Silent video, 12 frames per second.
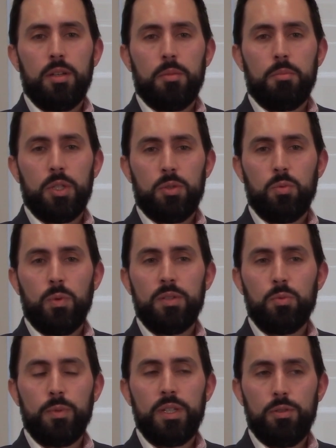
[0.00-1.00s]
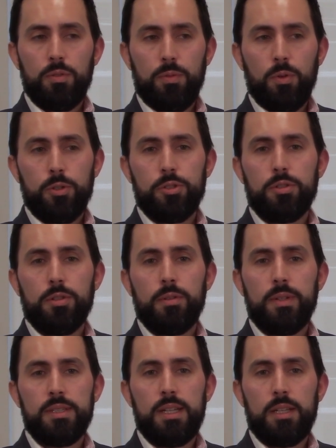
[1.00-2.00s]
but what we know for sure
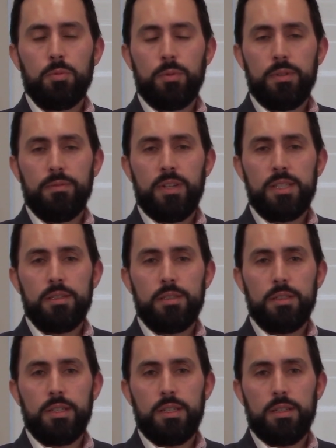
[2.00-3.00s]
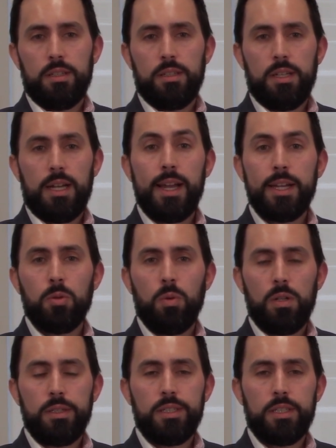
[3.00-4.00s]
is that we're invested in high
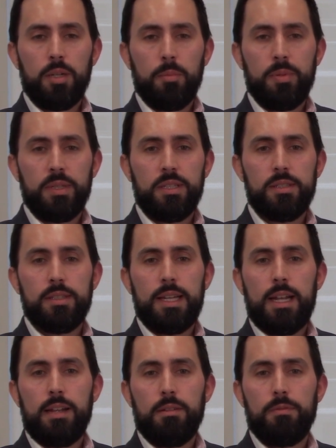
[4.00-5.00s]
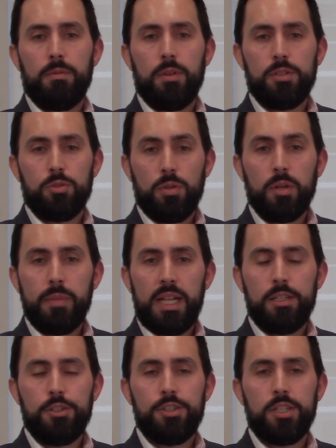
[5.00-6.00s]
quality companies that have a strong
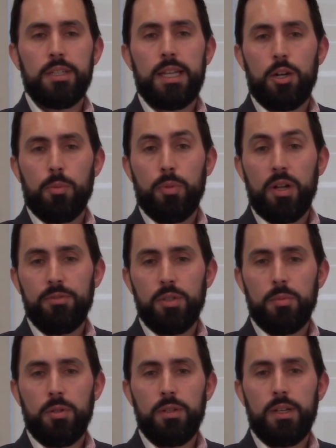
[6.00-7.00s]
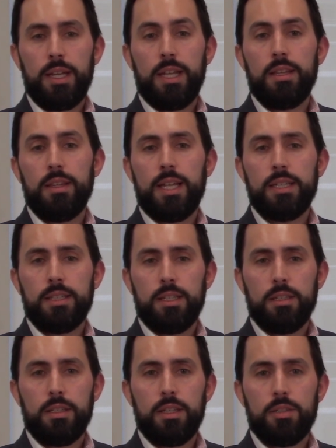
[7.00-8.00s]
balance sheet, that are profitable, and that
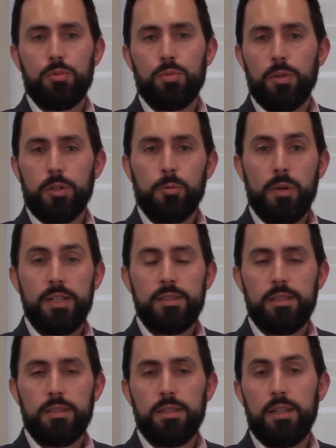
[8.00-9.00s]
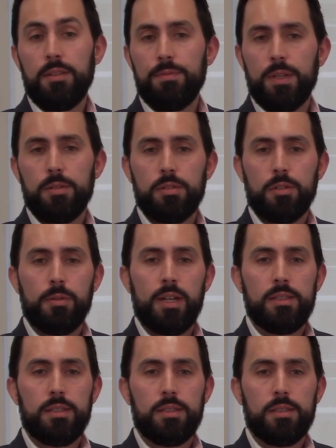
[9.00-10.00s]
can get through a crisis if there's a
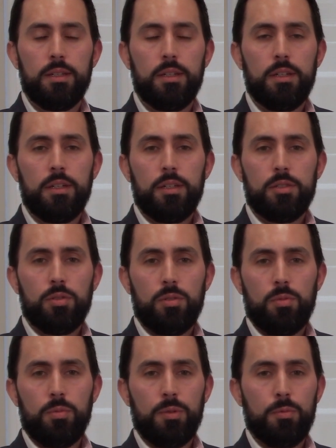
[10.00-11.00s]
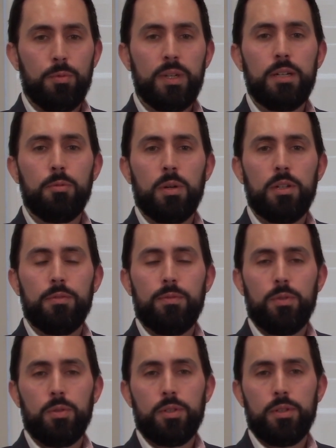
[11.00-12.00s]
crisis. So we really want to
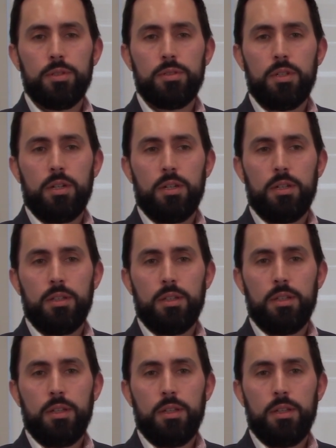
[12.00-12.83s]
focus on